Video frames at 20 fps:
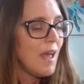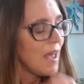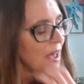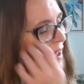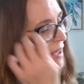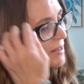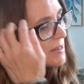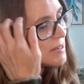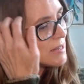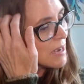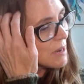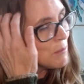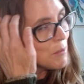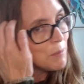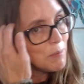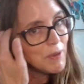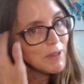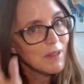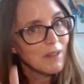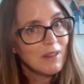and I
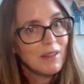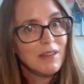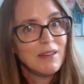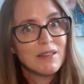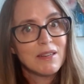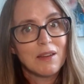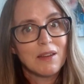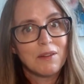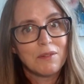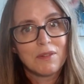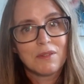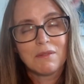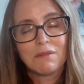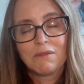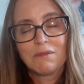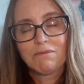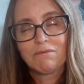will put the link down